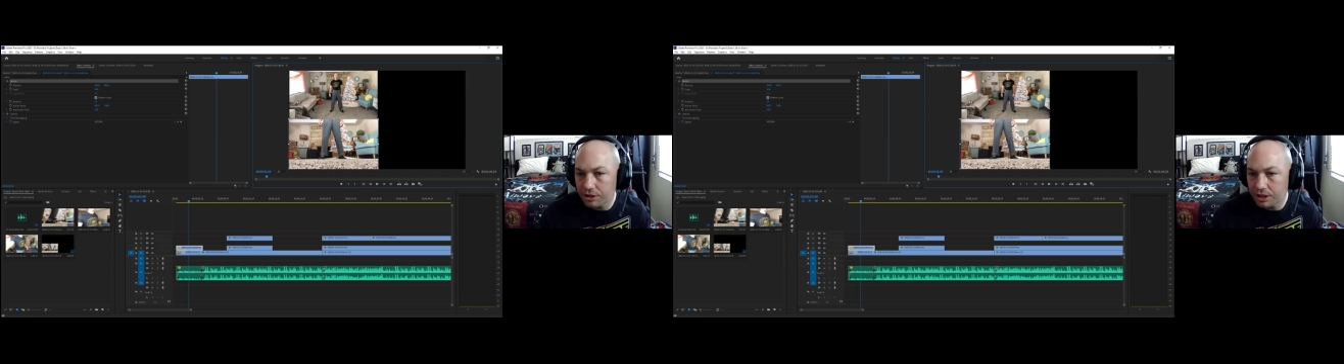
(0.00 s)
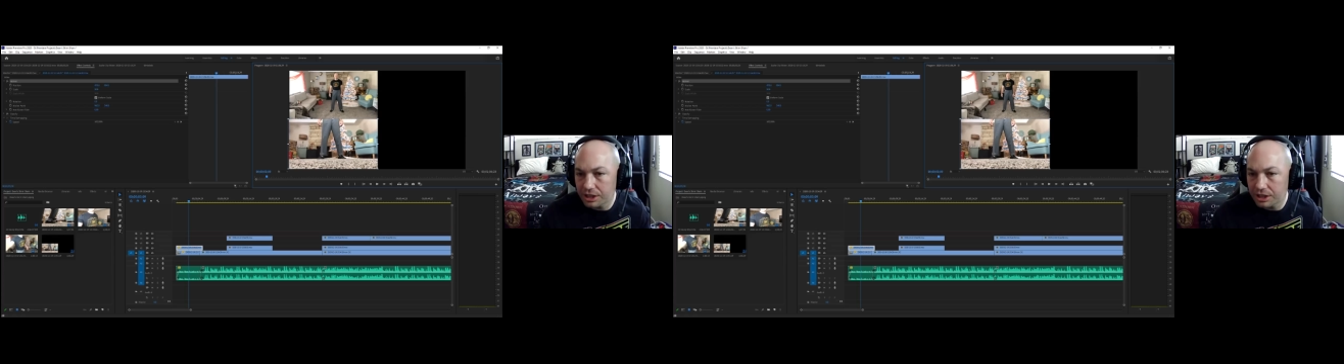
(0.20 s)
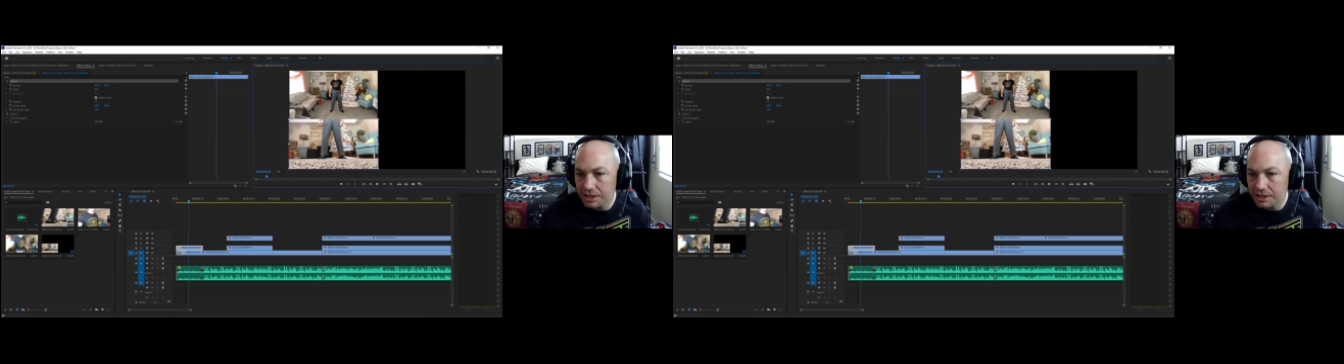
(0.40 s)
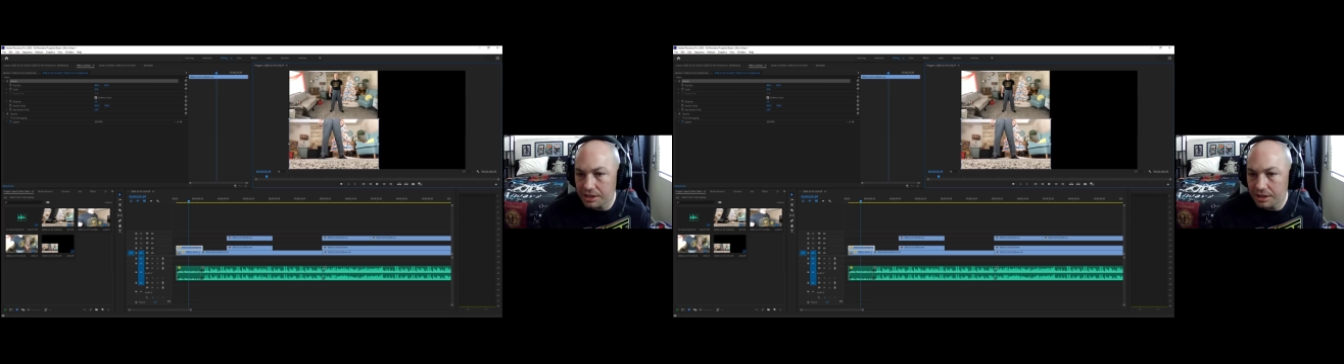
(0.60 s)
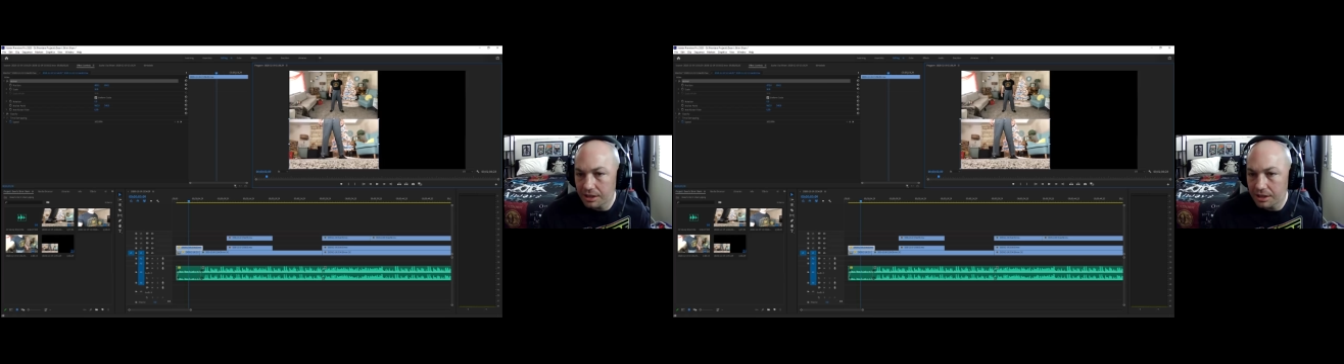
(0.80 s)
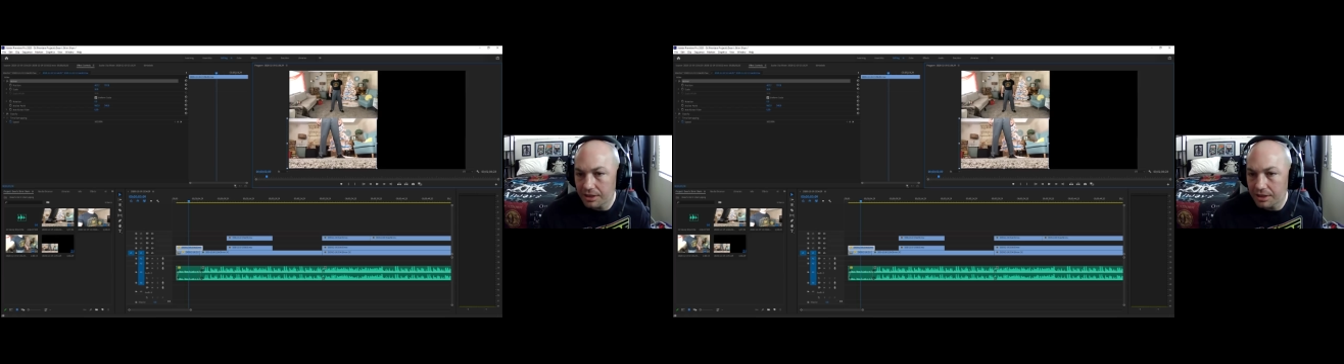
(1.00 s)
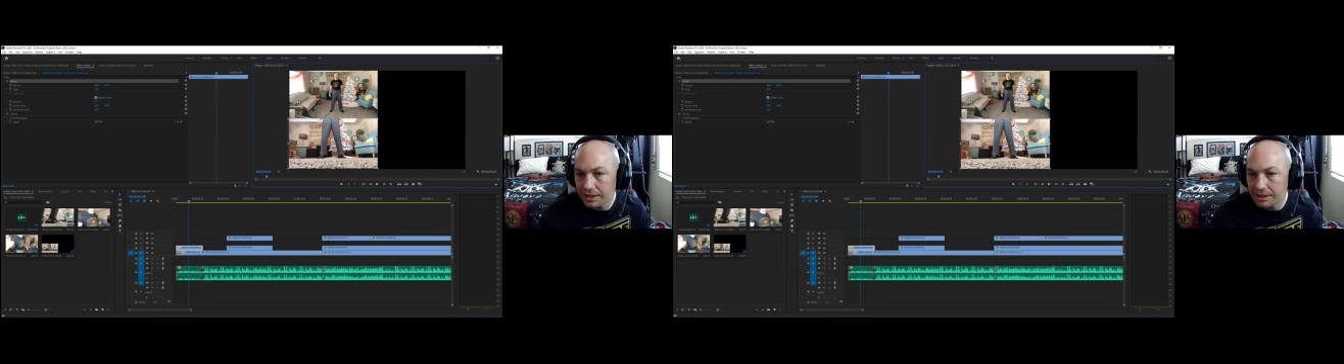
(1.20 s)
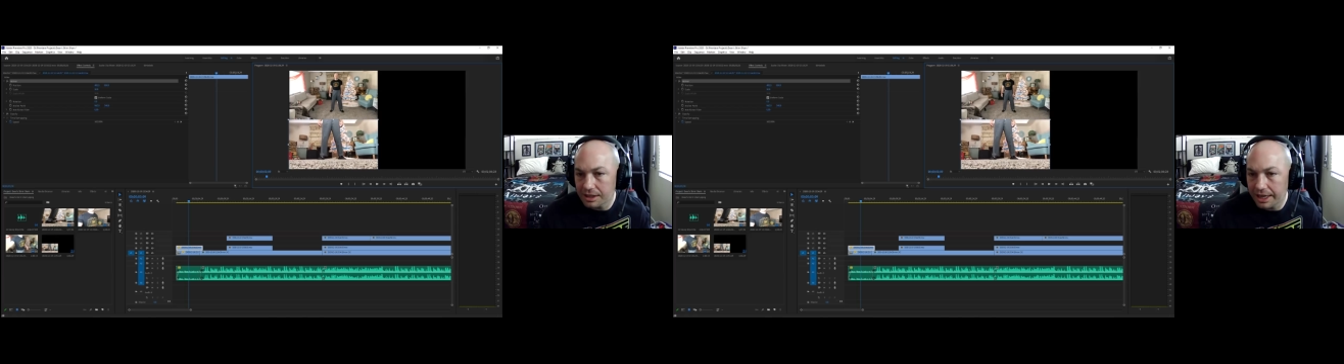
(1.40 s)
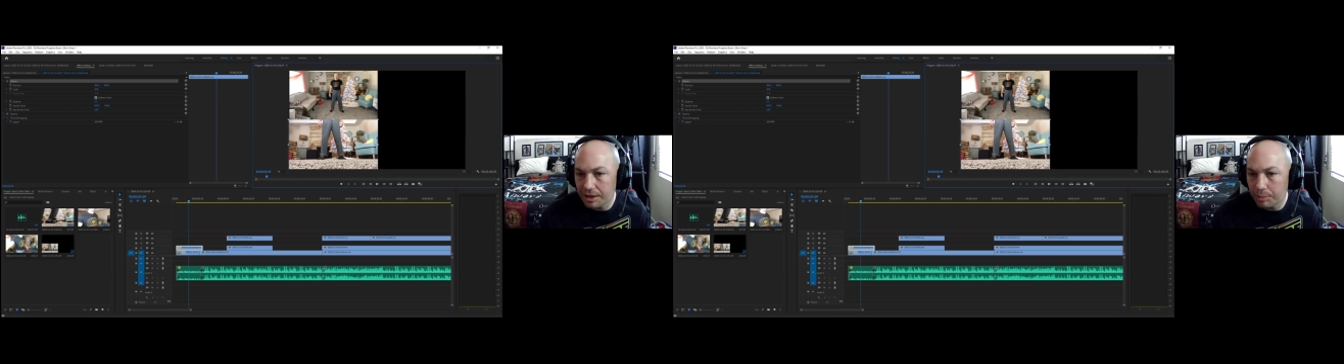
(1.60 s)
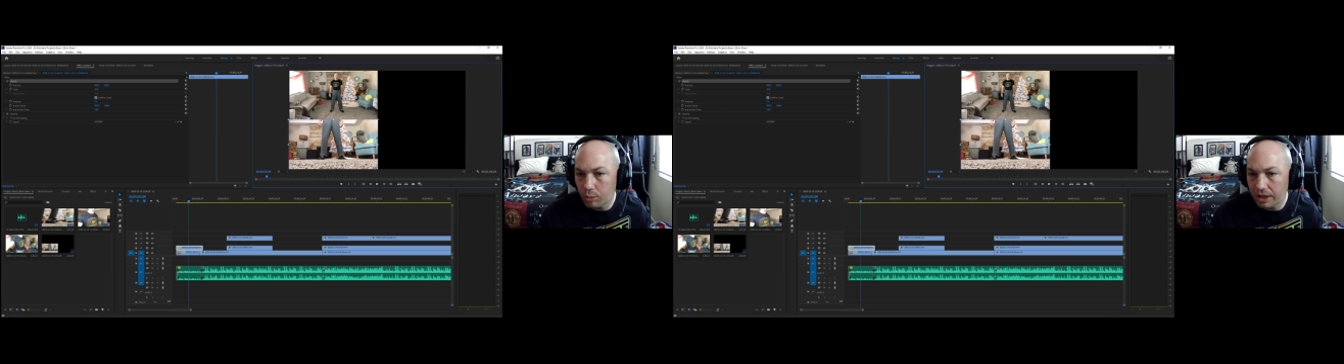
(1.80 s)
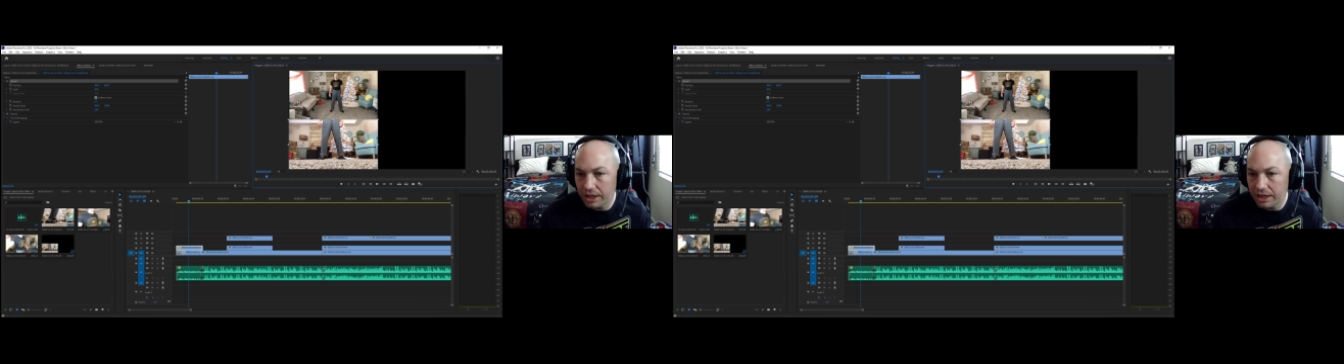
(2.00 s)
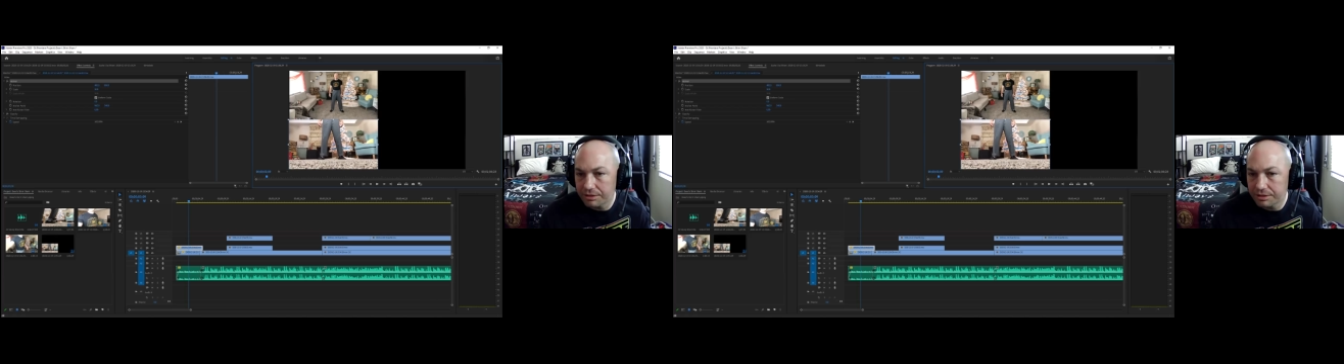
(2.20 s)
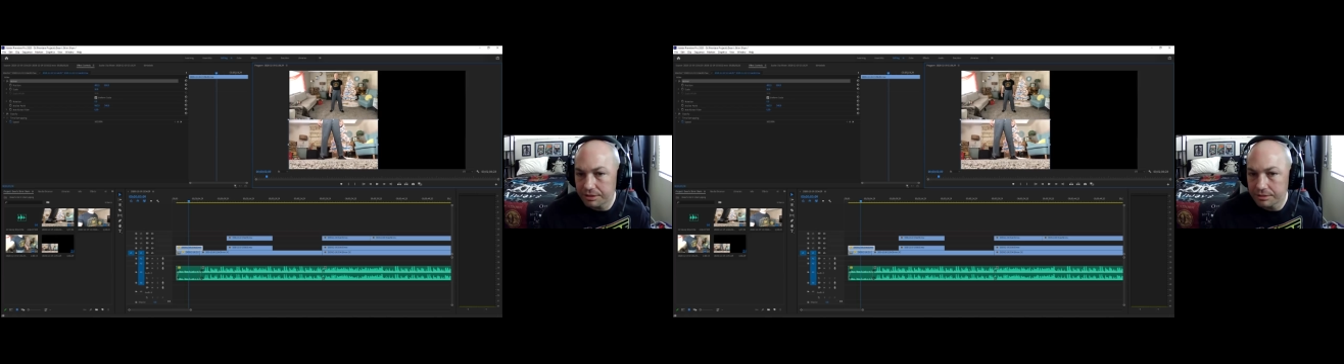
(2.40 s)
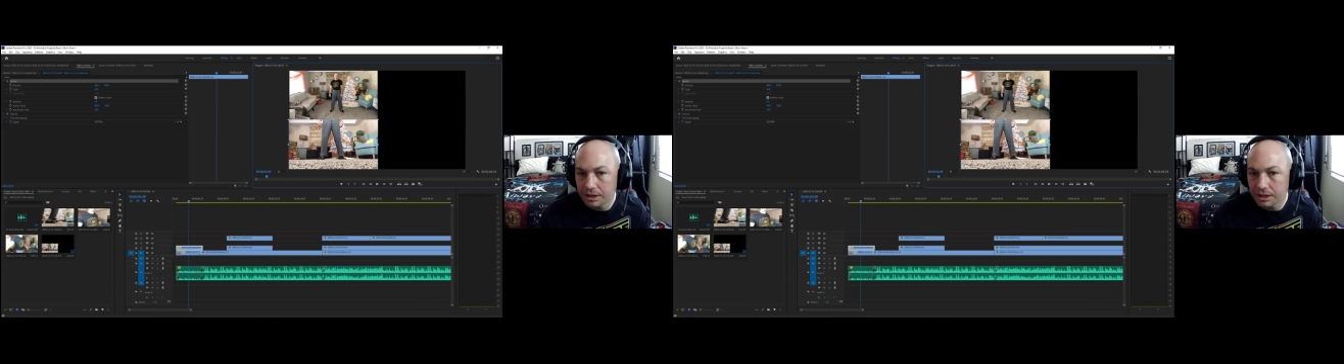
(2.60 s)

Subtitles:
that just things line up well enough.